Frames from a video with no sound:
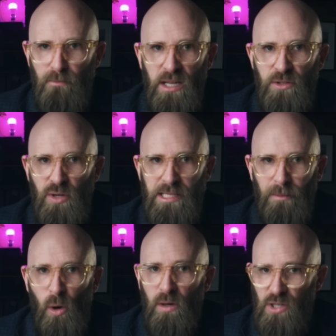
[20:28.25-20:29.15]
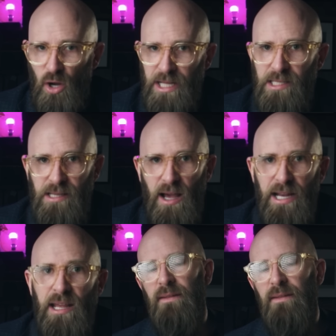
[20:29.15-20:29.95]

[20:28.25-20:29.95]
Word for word: military support on its side